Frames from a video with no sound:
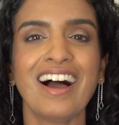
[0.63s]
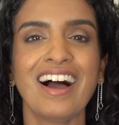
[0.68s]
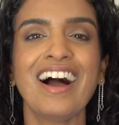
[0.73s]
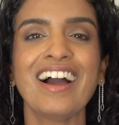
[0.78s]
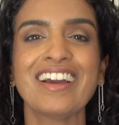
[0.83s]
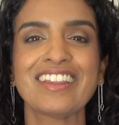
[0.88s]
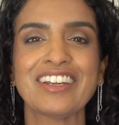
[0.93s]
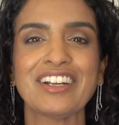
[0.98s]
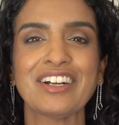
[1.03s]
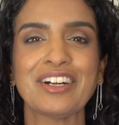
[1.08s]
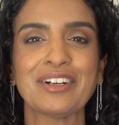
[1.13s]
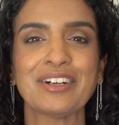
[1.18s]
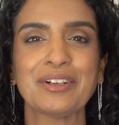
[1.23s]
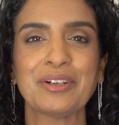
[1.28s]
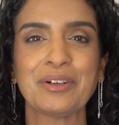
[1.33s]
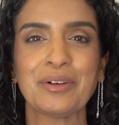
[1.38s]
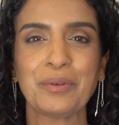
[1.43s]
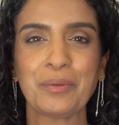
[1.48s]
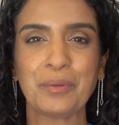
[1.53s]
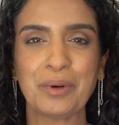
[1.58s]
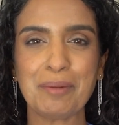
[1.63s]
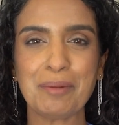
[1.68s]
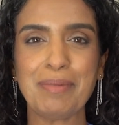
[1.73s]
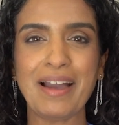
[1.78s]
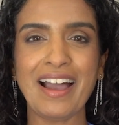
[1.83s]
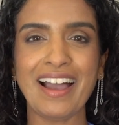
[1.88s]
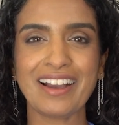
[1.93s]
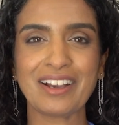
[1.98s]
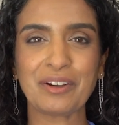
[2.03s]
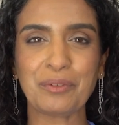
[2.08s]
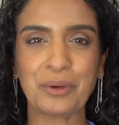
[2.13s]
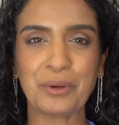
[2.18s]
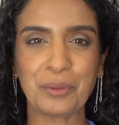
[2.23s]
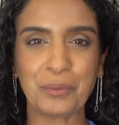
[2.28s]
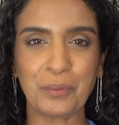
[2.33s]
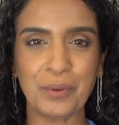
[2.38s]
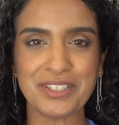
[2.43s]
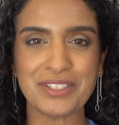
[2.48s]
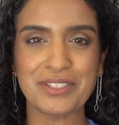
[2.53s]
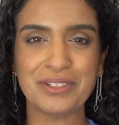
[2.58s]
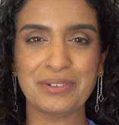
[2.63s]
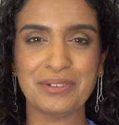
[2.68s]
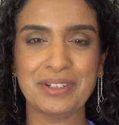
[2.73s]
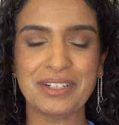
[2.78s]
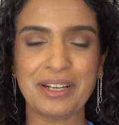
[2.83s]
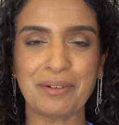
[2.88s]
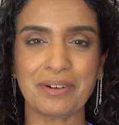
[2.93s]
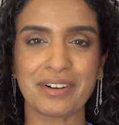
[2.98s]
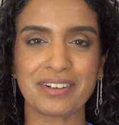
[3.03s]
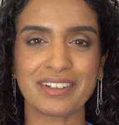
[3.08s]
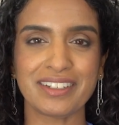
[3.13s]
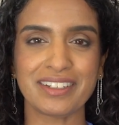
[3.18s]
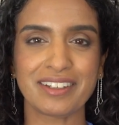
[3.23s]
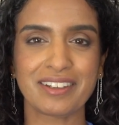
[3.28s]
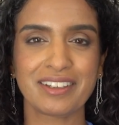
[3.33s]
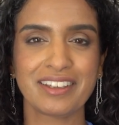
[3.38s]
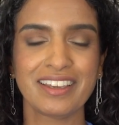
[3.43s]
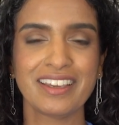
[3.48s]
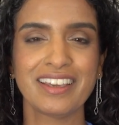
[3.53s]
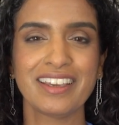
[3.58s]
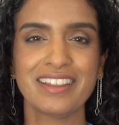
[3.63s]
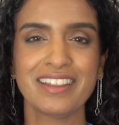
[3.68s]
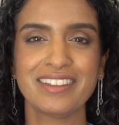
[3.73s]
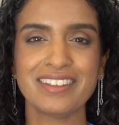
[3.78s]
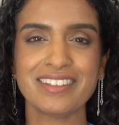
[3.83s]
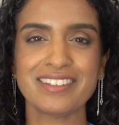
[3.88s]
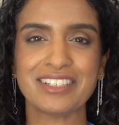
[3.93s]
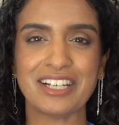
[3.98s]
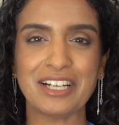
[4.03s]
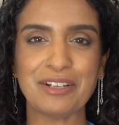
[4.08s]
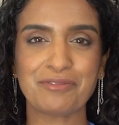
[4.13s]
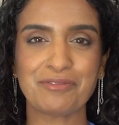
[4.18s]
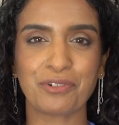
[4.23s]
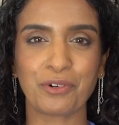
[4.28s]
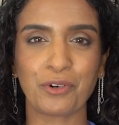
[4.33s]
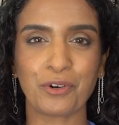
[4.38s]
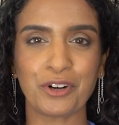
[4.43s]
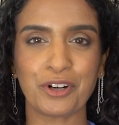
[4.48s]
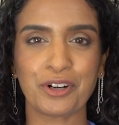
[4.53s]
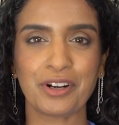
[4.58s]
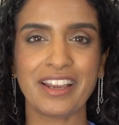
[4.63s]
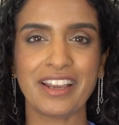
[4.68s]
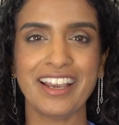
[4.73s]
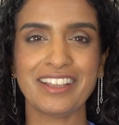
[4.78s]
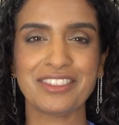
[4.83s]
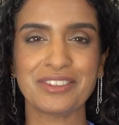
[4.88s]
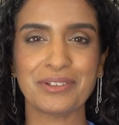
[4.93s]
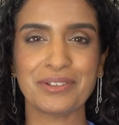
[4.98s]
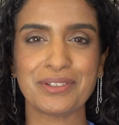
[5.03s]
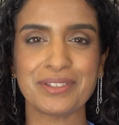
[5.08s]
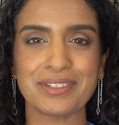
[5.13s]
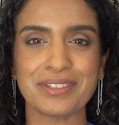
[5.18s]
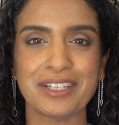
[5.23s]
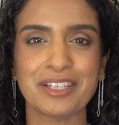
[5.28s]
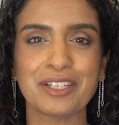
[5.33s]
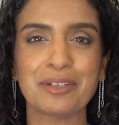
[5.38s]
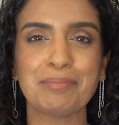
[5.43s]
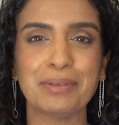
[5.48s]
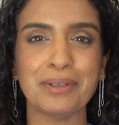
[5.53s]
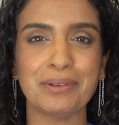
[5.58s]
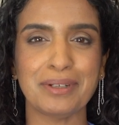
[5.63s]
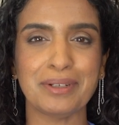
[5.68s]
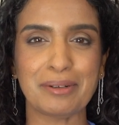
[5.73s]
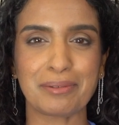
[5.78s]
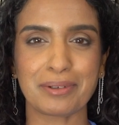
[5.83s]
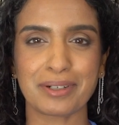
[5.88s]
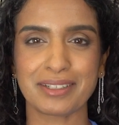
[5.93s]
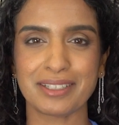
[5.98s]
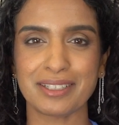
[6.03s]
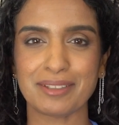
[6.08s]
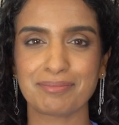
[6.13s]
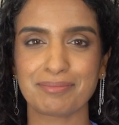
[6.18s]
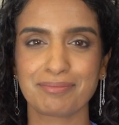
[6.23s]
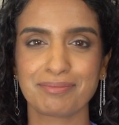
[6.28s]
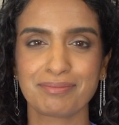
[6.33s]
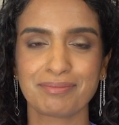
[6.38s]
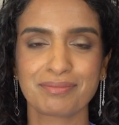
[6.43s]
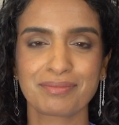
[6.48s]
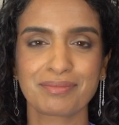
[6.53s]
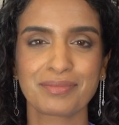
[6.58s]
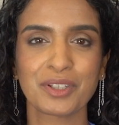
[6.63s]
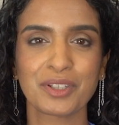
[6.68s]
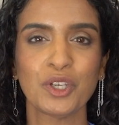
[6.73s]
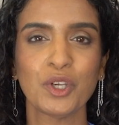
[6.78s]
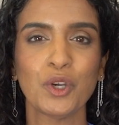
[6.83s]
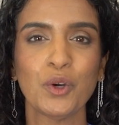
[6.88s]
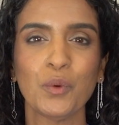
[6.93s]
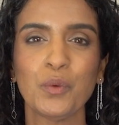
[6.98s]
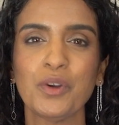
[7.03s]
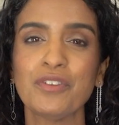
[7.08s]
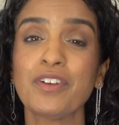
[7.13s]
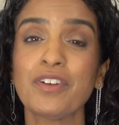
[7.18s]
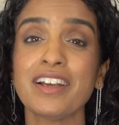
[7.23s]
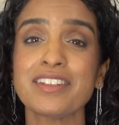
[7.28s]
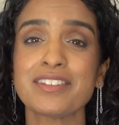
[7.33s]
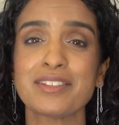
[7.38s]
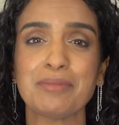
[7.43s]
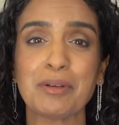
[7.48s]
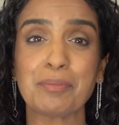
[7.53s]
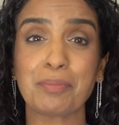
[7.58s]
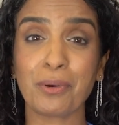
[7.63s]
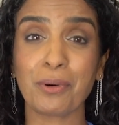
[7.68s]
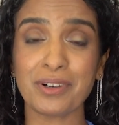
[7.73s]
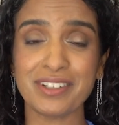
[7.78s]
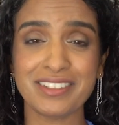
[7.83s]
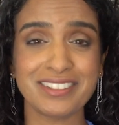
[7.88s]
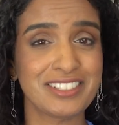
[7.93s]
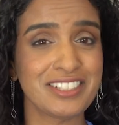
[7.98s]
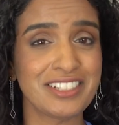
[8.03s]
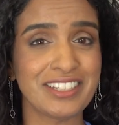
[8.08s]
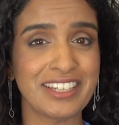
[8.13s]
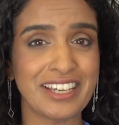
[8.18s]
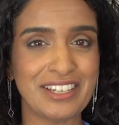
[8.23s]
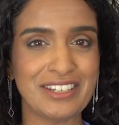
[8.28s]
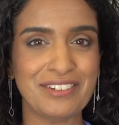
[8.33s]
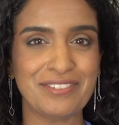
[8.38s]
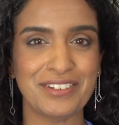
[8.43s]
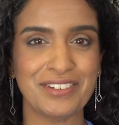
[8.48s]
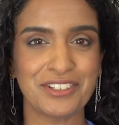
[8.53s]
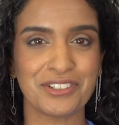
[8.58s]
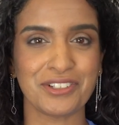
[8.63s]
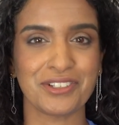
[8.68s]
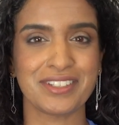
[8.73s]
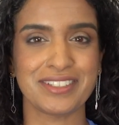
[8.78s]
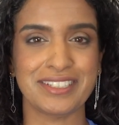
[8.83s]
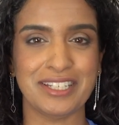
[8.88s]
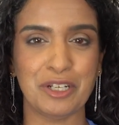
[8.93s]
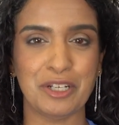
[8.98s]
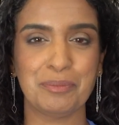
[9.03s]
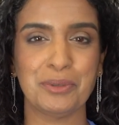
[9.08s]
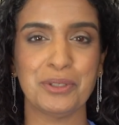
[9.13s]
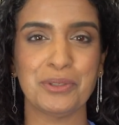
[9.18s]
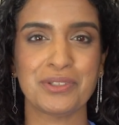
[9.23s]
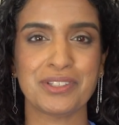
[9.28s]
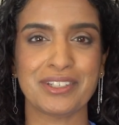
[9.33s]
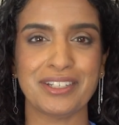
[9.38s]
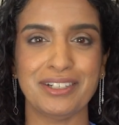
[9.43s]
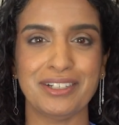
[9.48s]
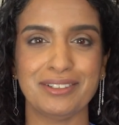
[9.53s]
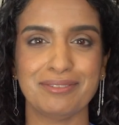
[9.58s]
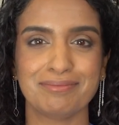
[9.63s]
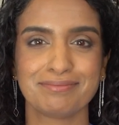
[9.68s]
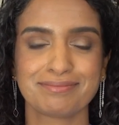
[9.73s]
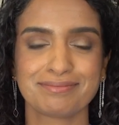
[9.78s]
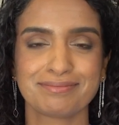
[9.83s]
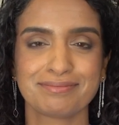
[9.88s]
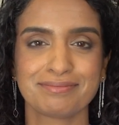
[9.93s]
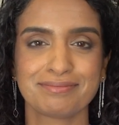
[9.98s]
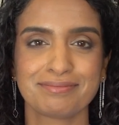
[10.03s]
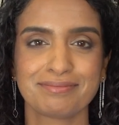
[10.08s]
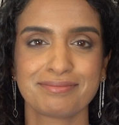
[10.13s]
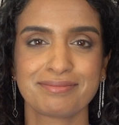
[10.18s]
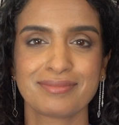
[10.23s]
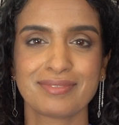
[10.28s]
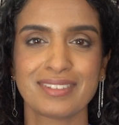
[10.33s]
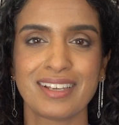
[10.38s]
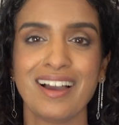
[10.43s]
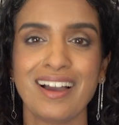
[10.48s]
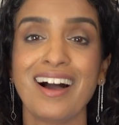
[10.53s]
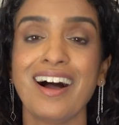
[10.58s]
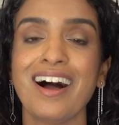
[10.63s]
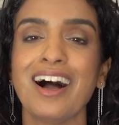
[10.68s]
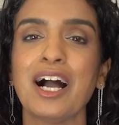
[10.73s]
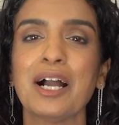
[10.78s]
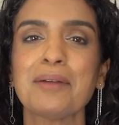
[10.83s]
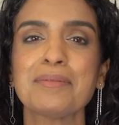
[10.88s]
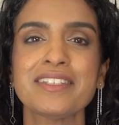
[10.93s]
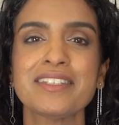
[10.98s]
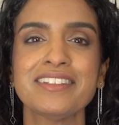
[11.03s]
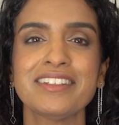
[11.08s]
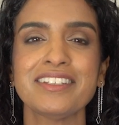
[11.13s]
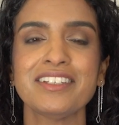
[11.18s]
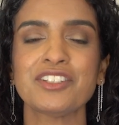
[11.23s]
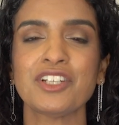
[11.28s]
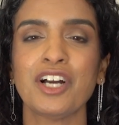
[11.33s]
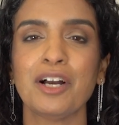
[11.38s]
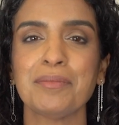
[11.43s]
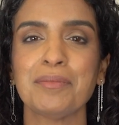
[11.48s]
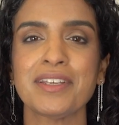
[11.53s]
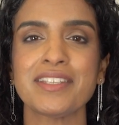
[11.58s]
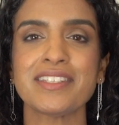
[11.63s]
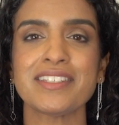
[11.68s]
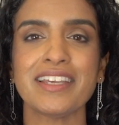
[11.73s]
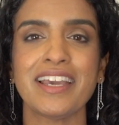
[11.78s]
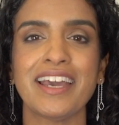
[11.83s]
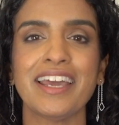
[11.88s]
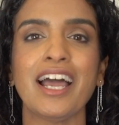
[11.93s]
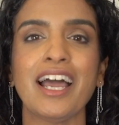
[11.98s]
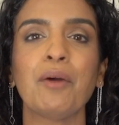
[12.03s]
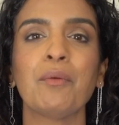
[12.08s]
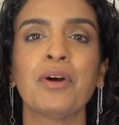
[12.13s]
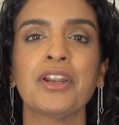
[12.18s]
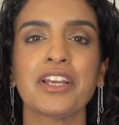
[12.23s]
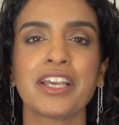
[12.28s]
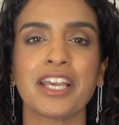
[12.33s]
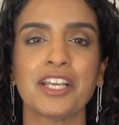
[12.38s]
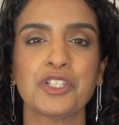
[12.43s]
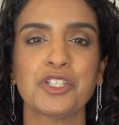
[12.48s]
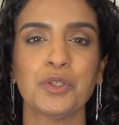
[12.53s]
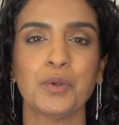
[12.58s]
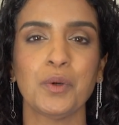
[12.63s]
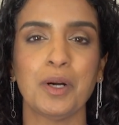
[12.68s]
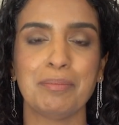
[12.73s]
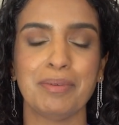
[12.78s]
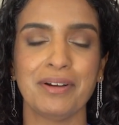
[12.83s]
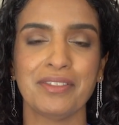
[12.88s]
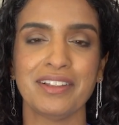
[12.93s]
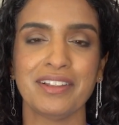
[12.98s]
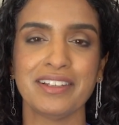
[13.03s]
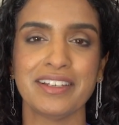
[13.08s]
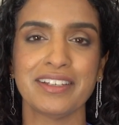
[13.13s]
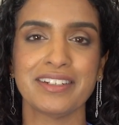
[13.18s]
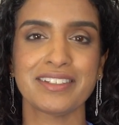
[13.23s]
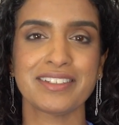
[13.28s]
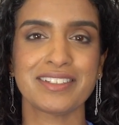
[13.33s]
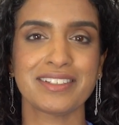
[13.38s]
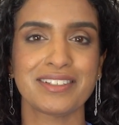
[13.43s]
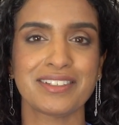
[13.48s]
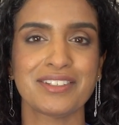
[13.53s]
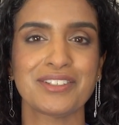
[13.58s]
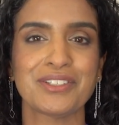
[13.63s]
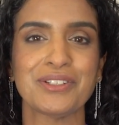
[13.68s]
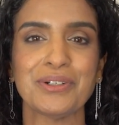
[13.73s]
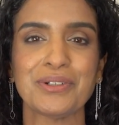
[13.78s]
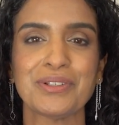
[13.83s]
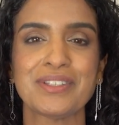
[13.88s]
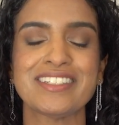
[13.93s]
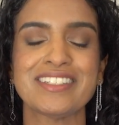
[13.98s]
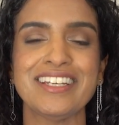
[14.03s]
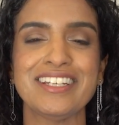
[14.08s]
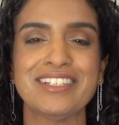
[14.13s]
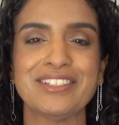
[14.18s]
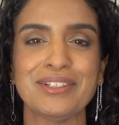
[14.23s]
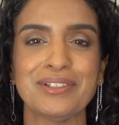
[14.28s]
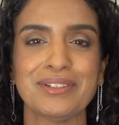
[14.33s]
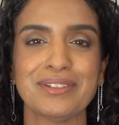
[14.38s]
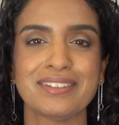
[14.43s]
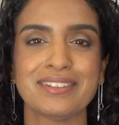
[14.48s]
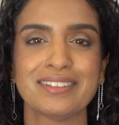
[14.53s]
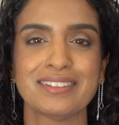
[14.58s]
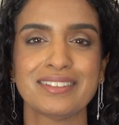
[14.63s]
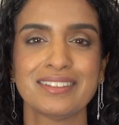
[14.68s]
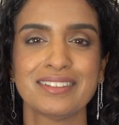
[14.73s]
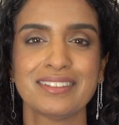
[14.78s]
Hi there! We're back with What's New in Networking, this time for Anthos and Compute Networking. We've got some important GKE features to help you scale. I'm Cynthia Thomas, and I want to catch you up on the latest, so stay tuned.